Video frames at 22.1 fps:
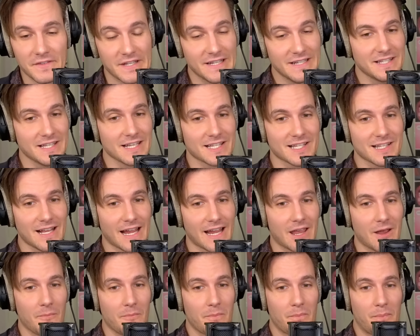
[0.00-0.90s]
This is
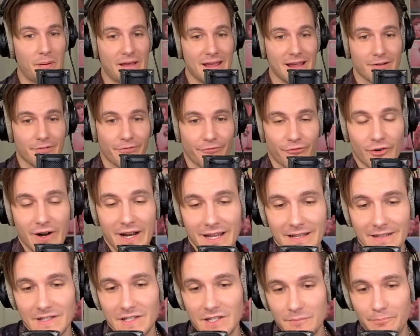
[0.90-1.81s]
like a big
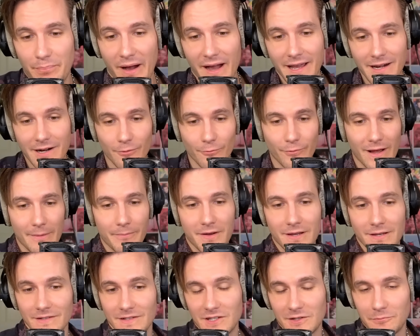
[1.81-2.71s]
freaking spiderweb
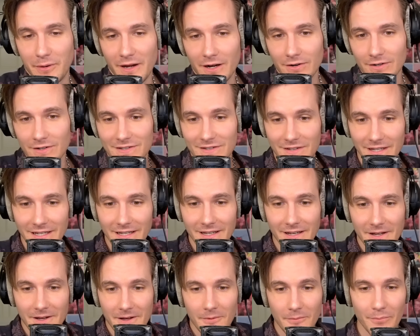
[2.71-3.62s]
conspiracy.
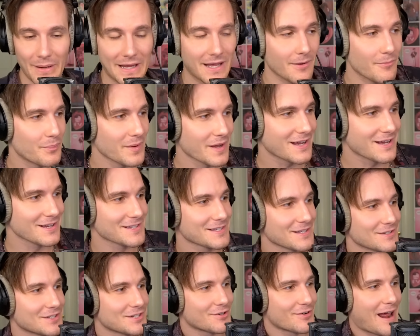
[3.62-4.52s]
Be because
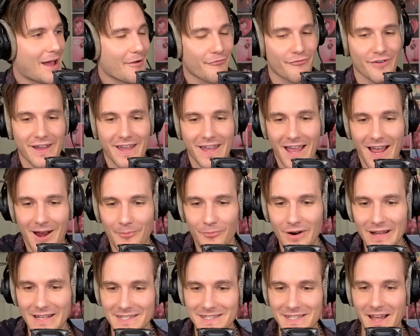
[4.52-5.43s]
the traffic
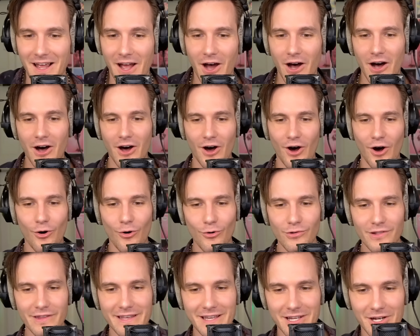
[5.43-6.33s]
cameras.
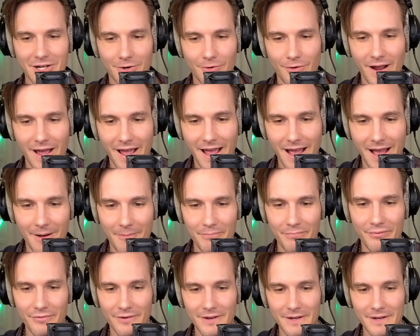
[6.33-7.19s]
Holy crap!